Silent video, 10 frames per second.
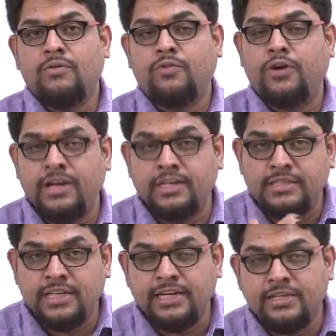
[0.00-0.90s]
for his
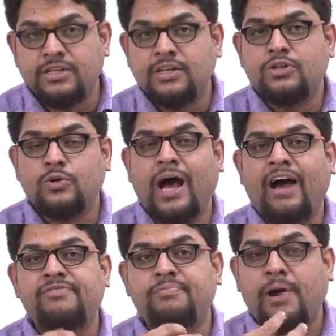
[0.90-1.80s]
need to have
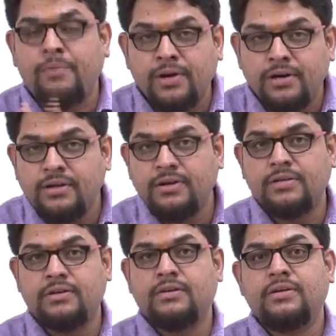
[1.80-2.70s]
power,
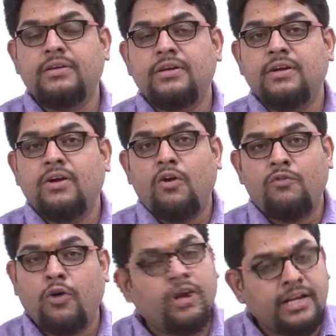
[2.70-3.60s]

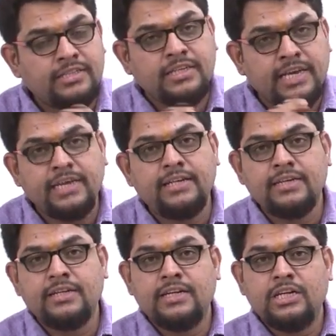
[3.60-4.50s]
for his need
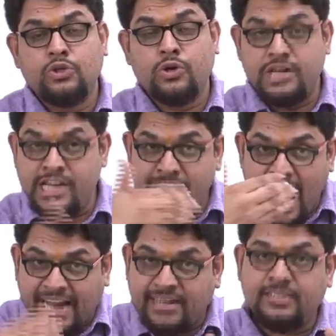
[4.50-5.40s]
to
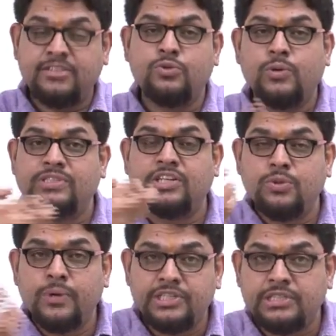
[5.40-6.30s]
react to a
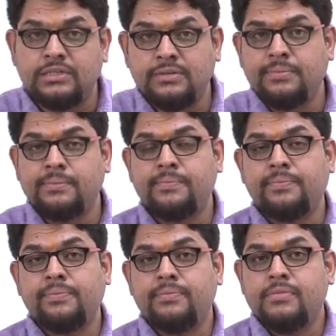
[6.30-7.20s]
situation,
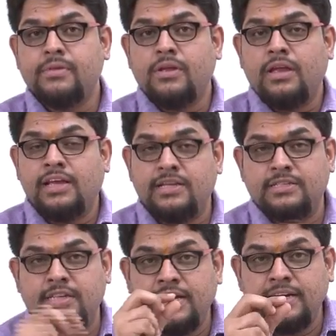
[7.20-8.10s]
his
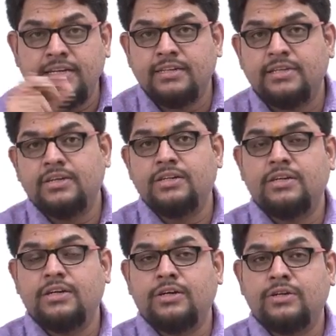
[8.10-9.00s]
need
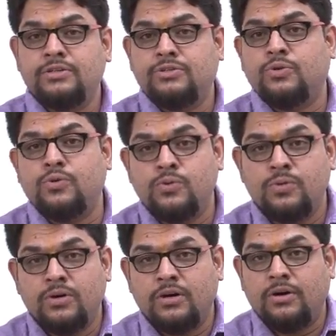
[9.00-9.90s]
to
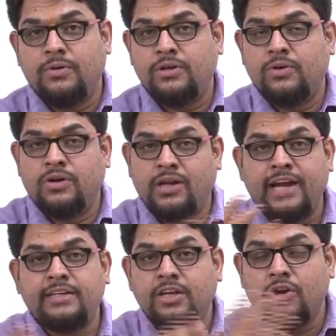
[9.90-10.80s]

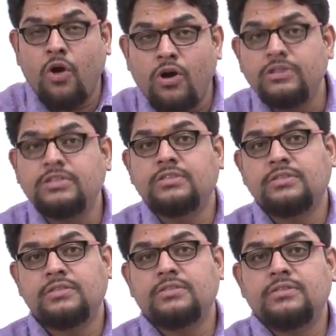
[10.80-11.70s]
right the wrongs?
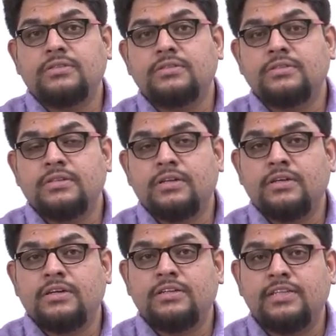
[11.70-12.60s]

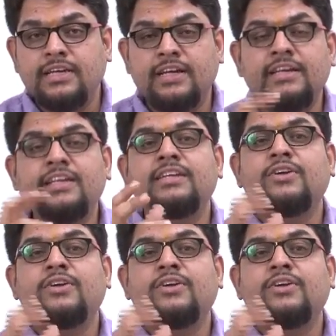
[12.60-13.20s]
The Indian